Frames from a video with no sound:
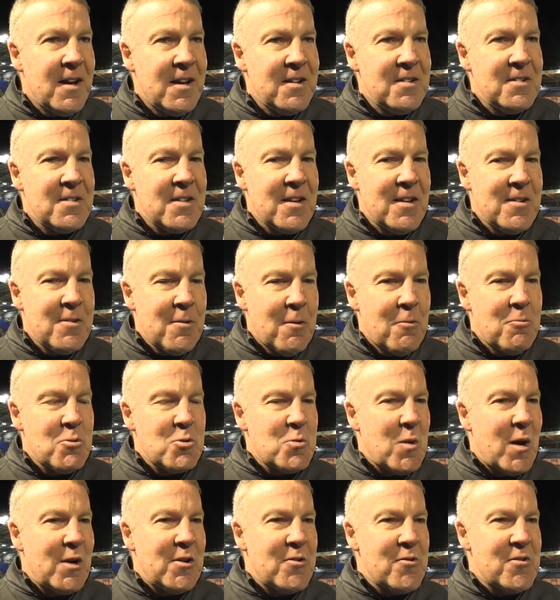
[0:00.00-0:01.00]
And you
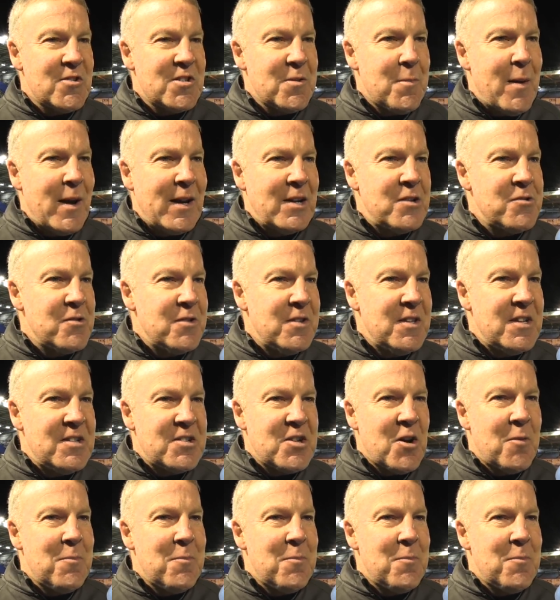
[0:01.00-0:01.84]
always wonder as a manager in these